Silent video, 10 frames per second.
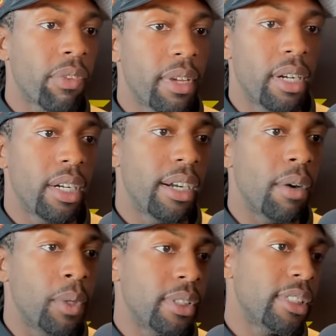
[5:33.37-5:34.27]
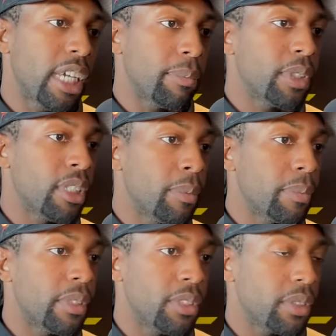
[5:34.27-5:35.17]
I won a championship
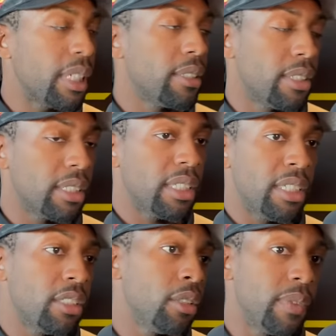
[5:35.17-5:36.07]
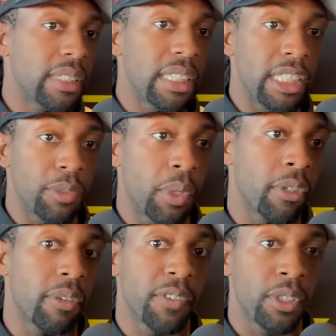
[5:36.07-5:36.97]
in 2016 at 250, and we
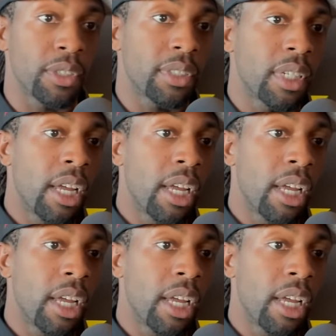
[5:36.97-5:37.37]
were the first